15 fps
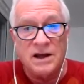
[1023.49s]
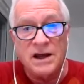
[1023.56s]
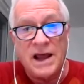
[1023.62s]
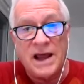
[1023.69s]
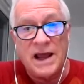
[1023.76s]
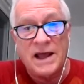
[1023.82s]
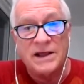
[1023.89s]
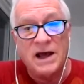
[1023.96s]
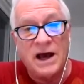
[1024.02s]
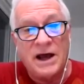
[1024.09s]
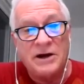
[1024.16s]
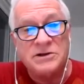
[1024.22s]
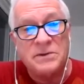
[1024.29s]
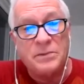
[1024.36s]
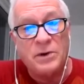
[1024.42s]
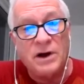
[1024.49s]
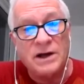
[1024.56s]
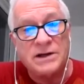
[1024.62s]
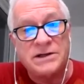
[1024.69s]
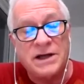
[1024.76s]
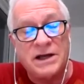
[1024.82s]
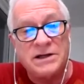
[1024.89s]
And the hydrogen
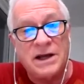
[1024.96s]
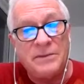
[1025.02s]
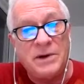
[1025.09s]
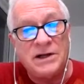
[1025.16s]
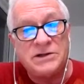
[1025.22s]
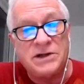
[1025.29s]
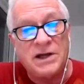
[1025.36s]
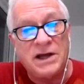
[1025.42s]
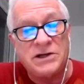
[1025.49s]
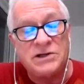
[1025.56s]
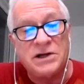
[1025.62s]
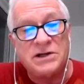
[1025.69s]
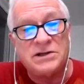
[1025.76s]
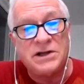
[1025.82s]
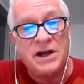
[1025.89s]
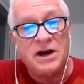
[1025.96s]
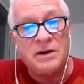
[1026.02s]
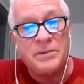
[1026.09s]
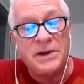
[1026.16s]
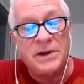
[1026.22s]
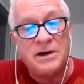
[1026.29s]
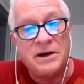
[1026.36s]
peroxide nebulization is there
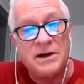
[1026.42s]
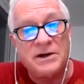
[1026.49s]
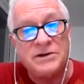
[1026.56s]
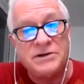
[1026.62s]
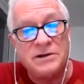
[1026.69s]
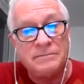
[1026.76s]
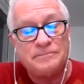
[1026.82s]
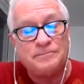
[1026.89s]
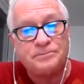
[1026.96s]
because